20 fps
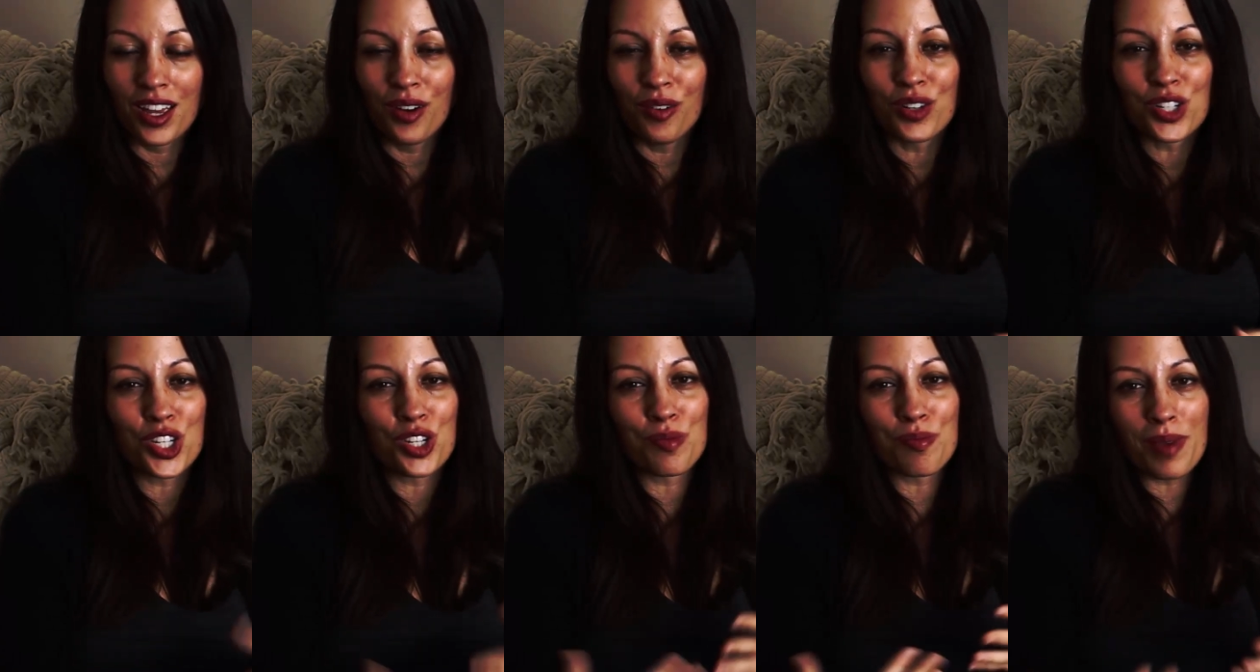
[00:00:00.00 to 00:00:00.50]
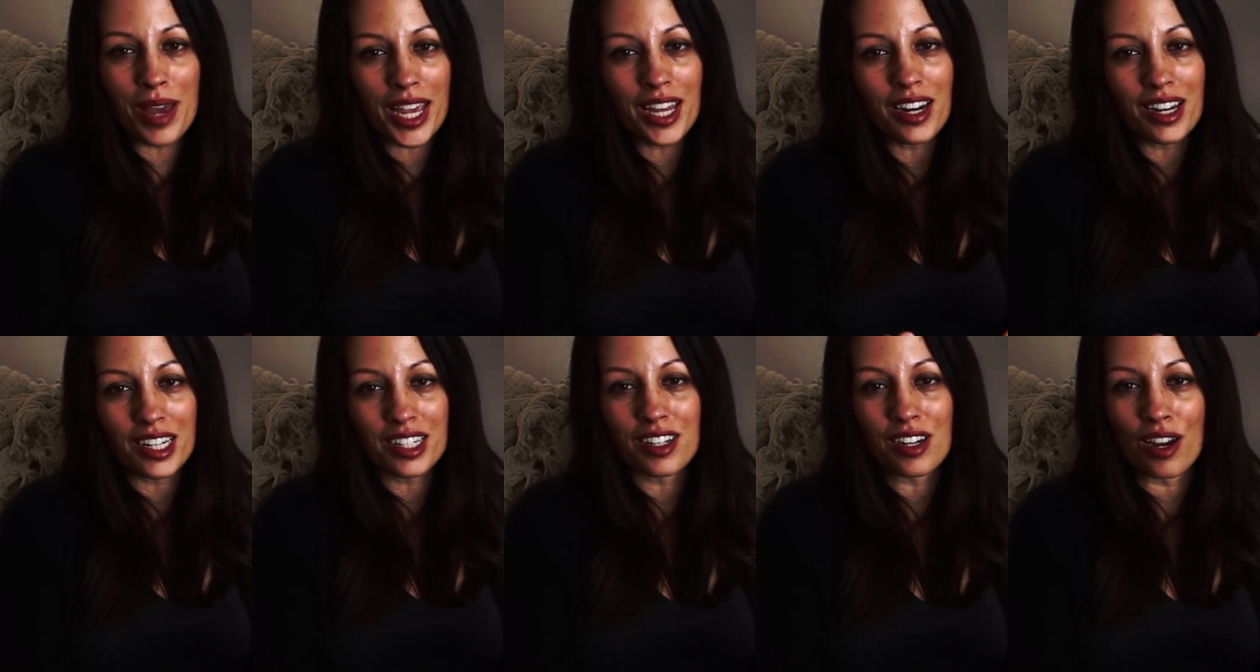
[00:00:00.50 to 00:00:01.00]
What you may
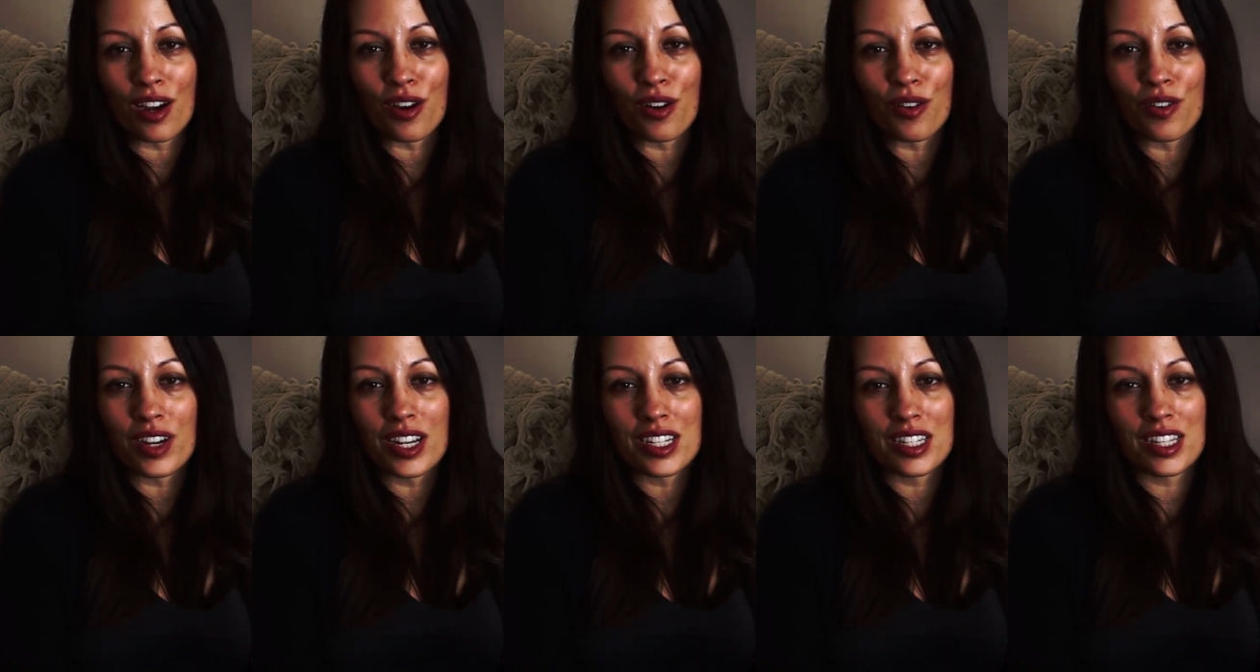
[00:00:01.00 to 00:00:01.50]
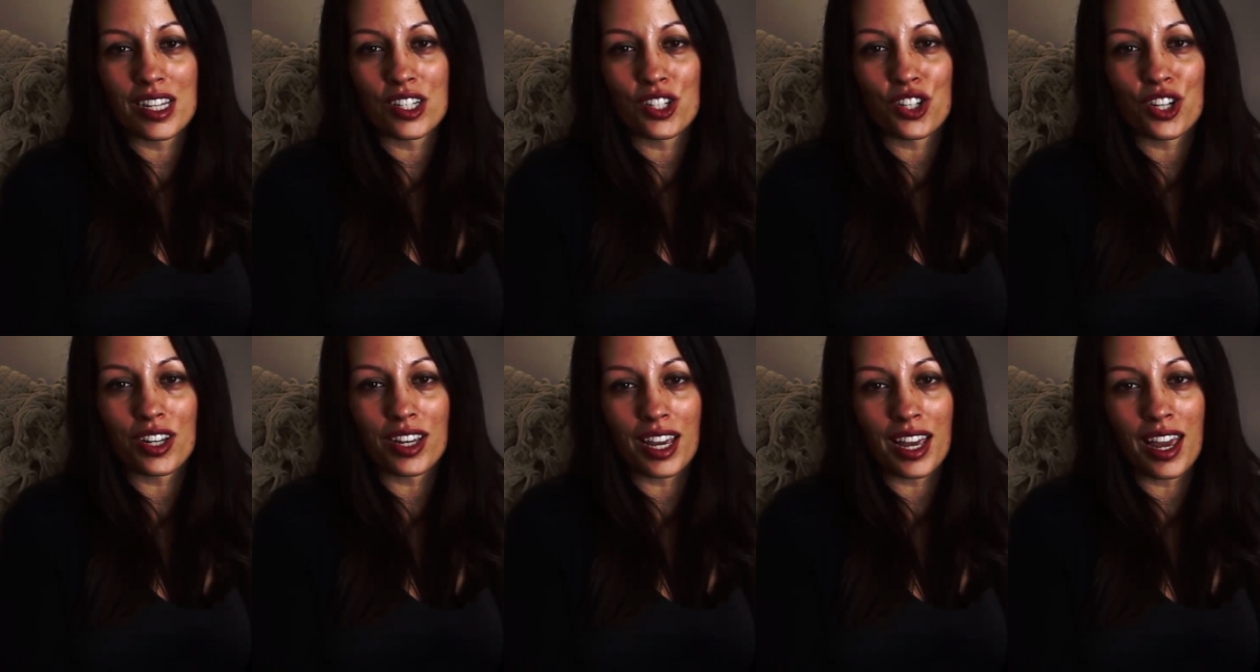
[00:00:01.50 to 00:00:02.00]
not know is that
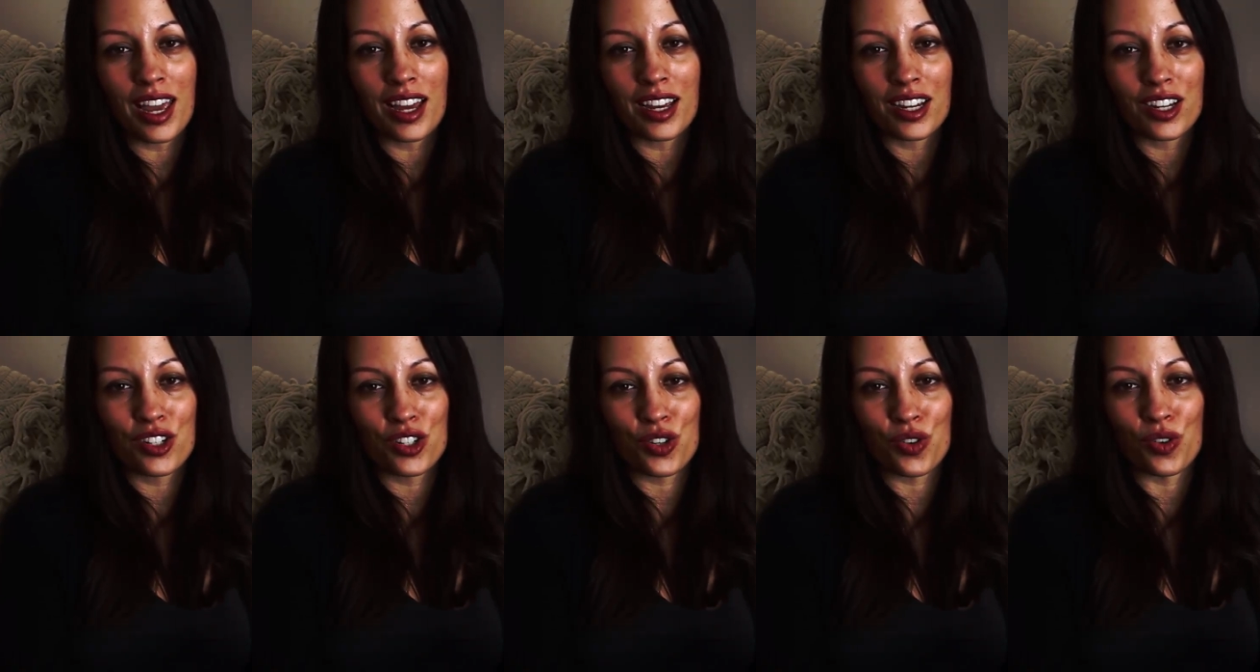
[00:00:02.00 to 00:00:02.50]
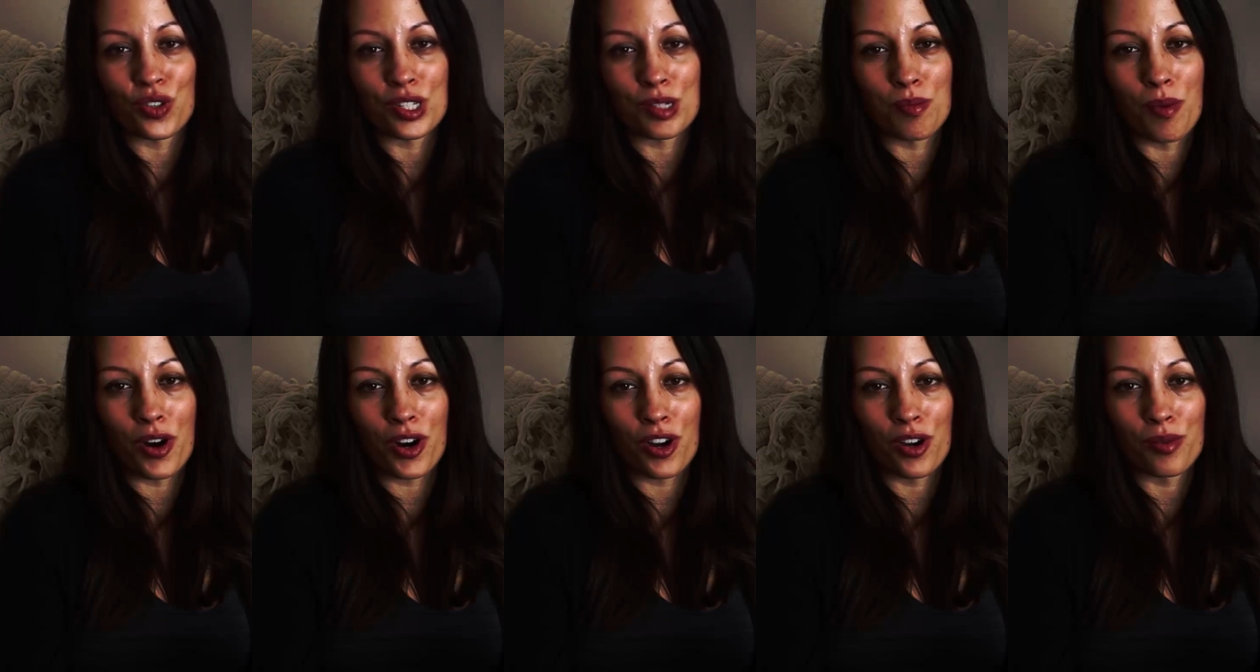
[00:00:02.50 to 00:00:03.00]
she can control
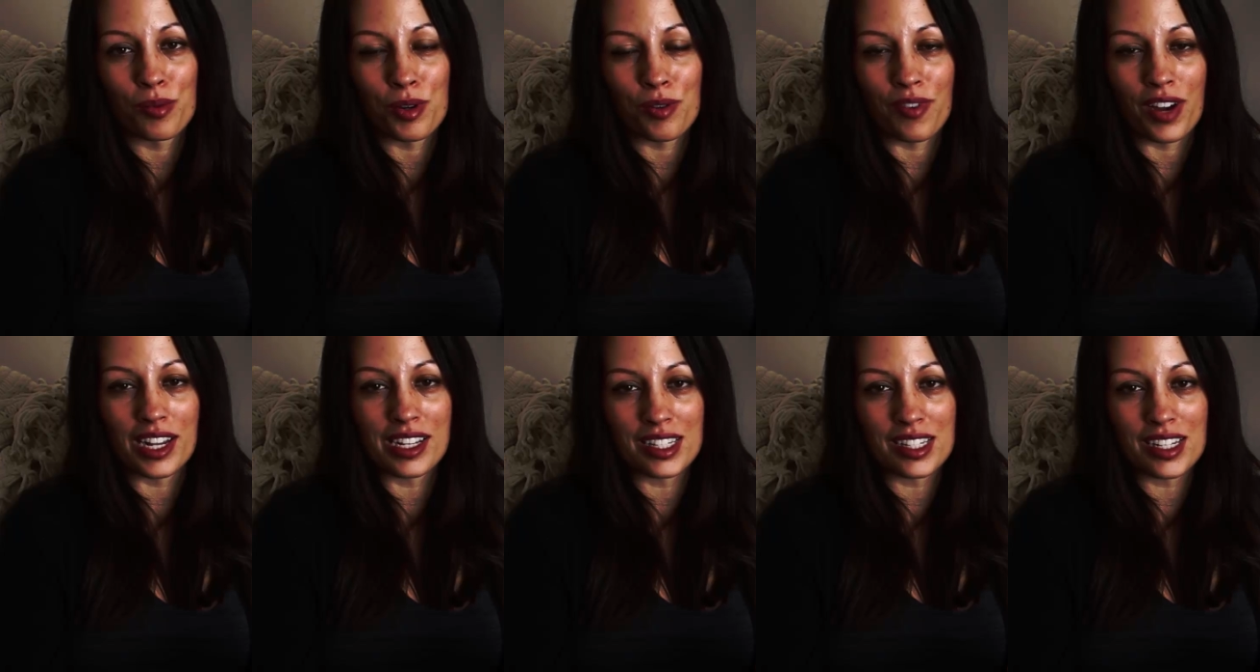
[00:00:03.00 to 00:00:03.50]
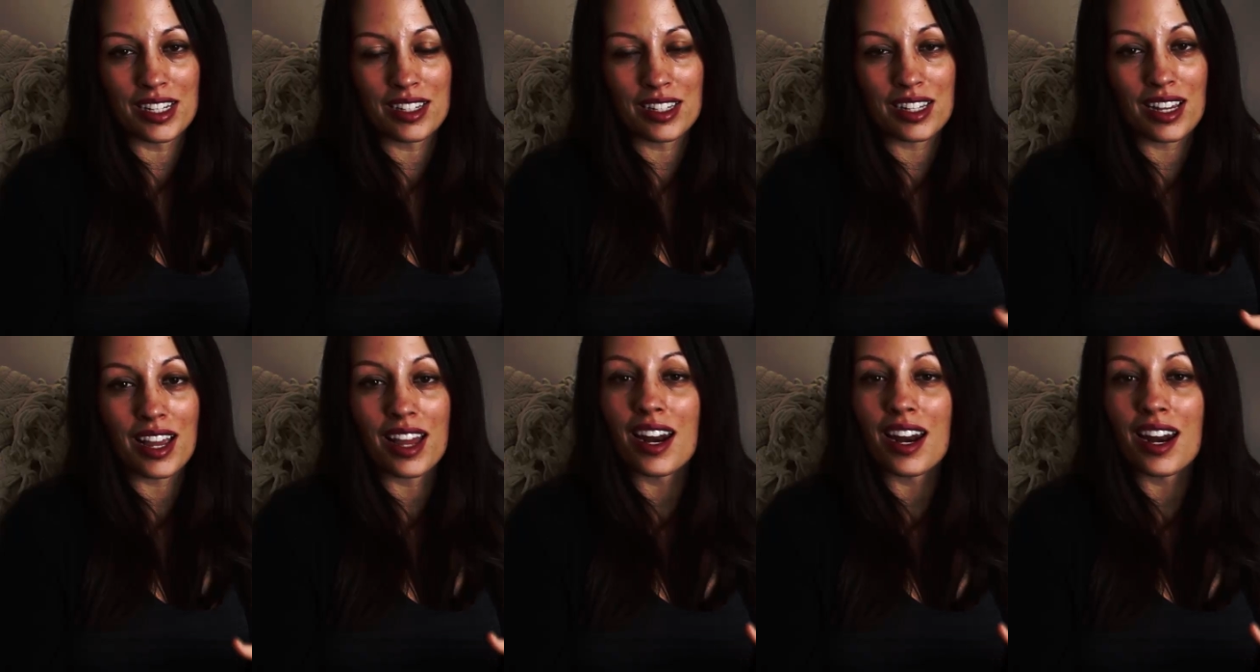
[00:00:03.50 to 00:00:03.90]
smart home devices